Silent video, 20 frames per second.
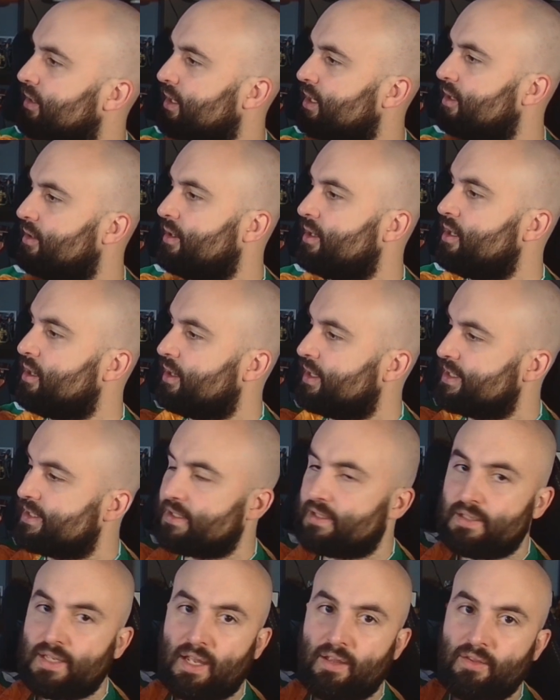You know, a
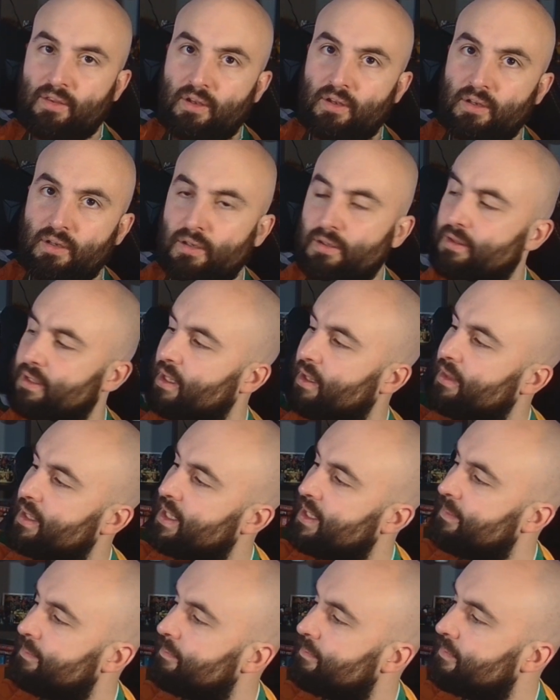nice down
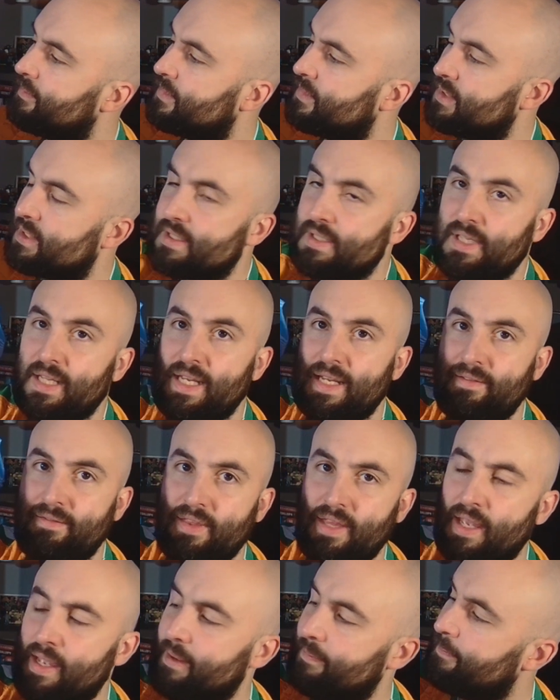the sleeve
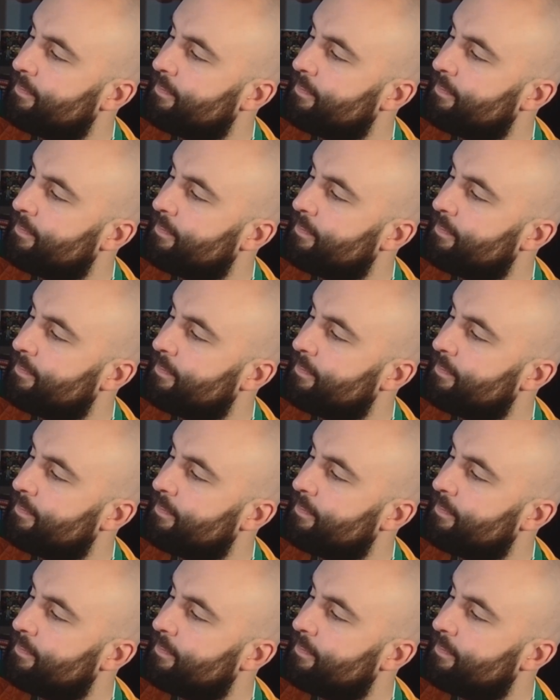there.